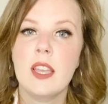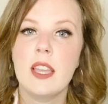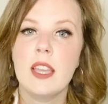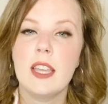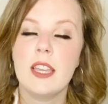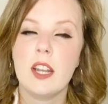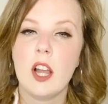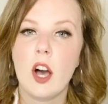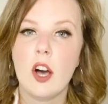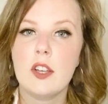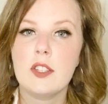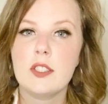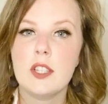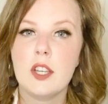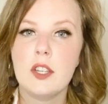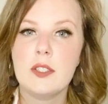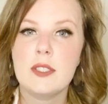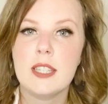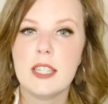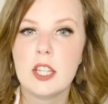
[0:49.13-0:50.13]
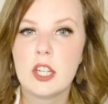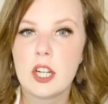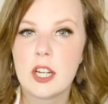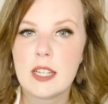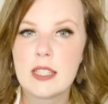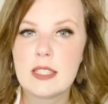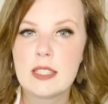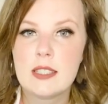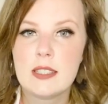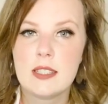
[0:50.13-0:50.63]
It also
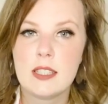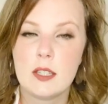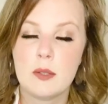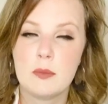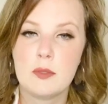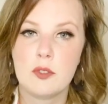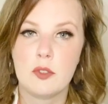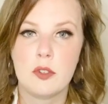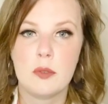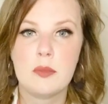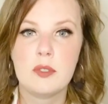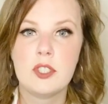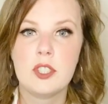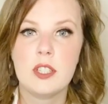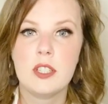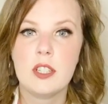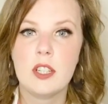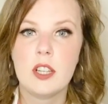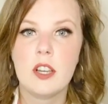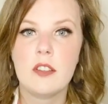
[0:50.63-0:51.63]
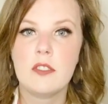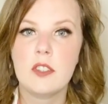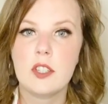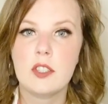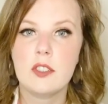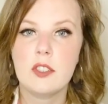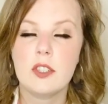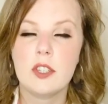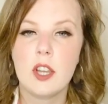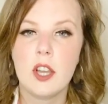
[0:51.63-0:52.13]
decreases the absorption of the
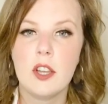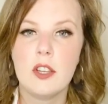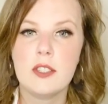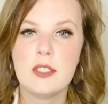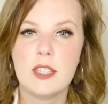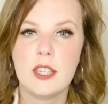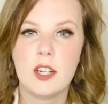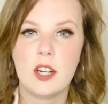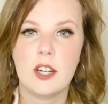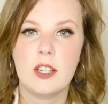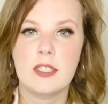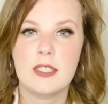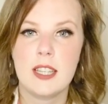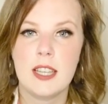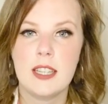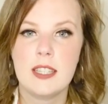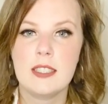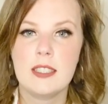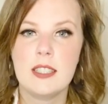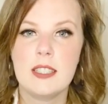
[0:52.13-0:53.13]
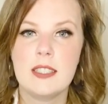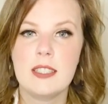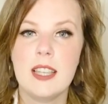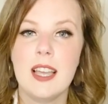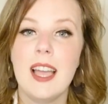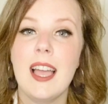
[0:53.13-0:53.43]
glucose in our intestines